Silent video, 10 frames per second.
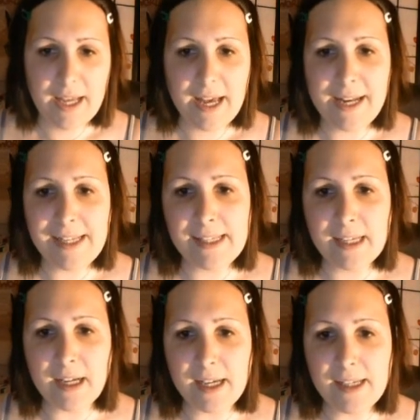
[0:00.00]
And listen,
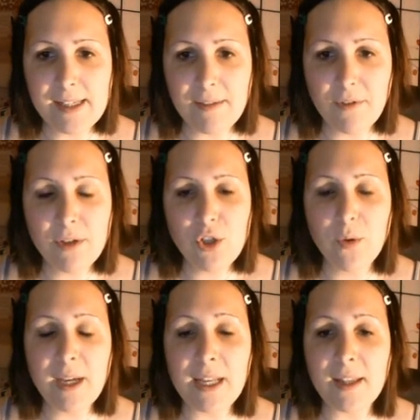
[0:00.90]
guys, if you're
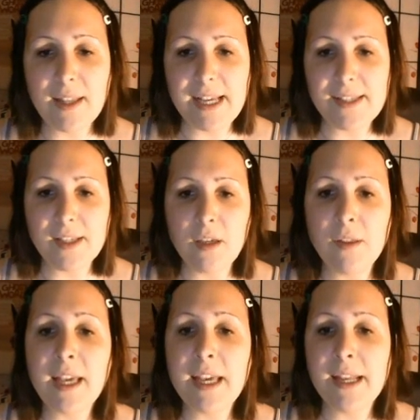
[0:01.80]
enjoying this and you're
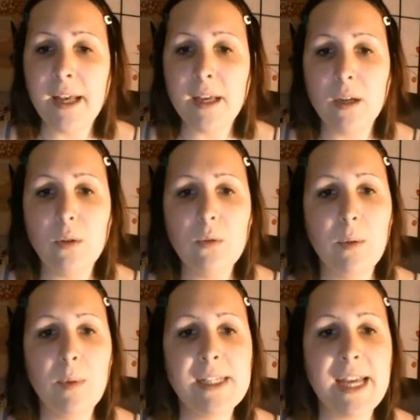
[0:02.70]
thinking like, oh, I
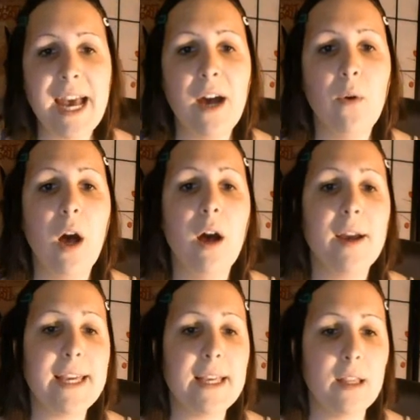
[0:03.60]
wonder how
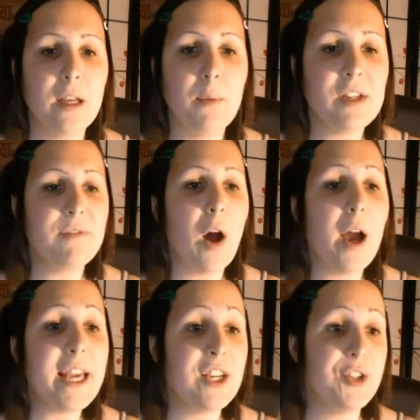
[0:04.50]
I, I wonder if
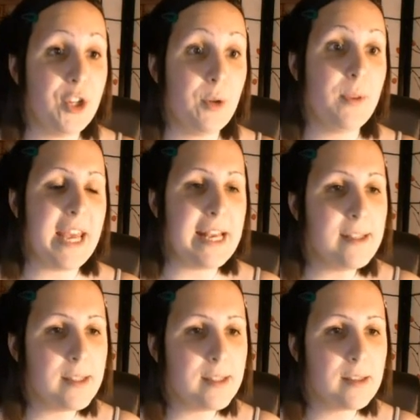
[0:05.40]
I could do
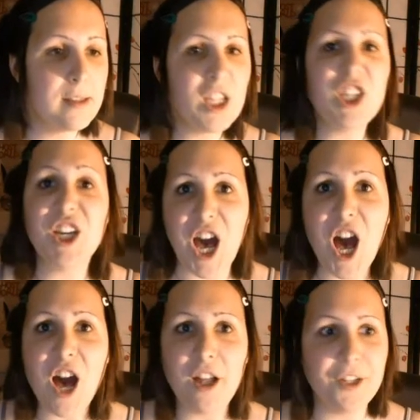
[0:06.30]
this. You
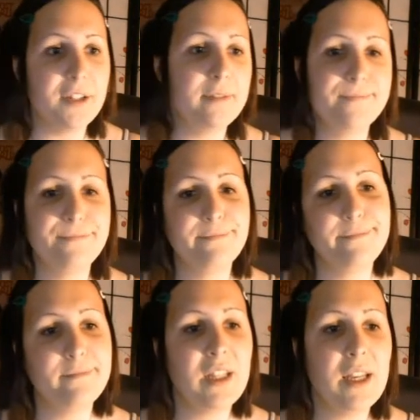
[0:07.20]
can't.
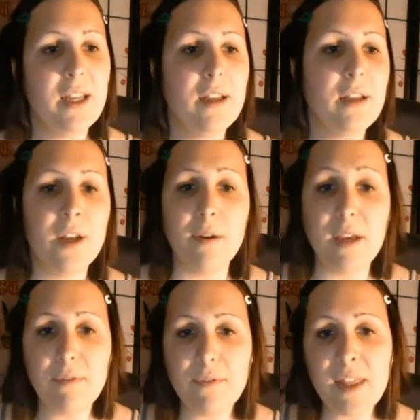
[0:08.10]
No,
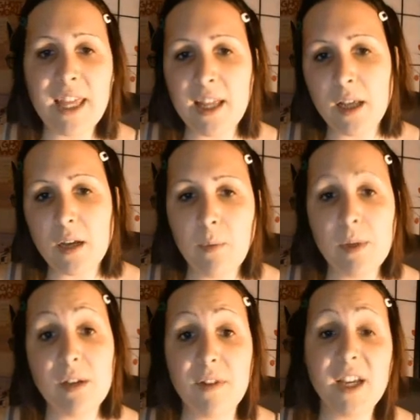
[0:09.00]
if you're thinking like, oh, I
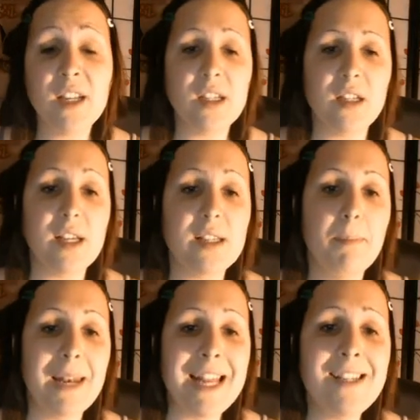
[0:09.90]
wonder if I can do this,
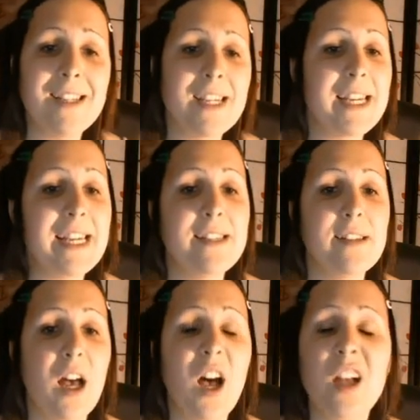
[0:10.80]
Blender is
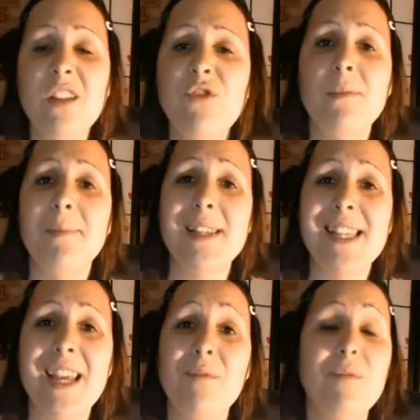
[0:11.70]

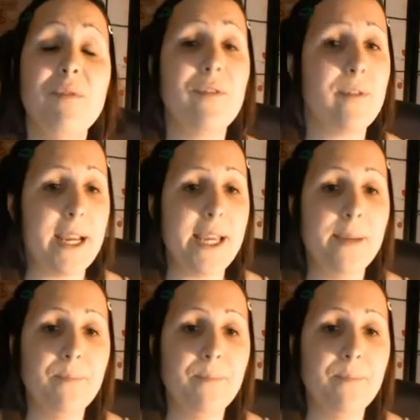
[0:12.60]
100% free.